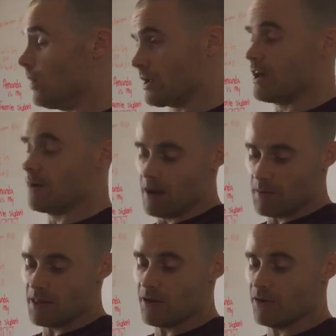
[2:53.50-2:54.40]
Okay,
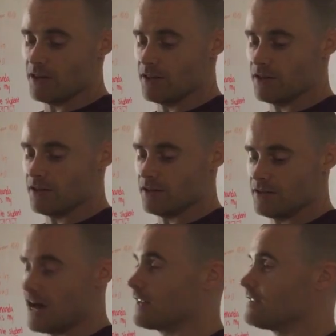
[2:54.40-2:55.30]
maybe they read
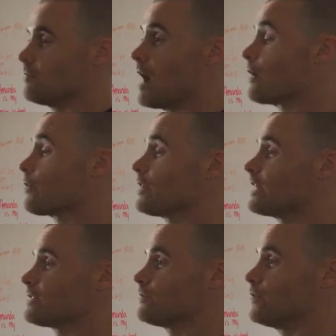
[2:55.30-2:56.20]
the data table. I don't
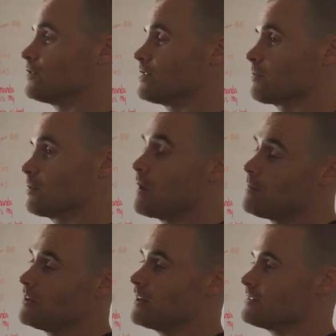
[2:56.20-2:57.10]
think that's the first thing, but
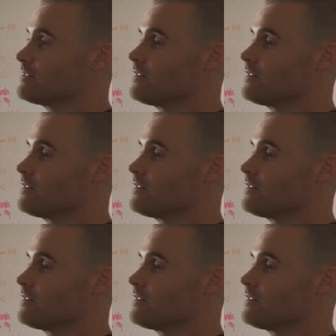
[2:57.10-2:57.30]
maybe it is.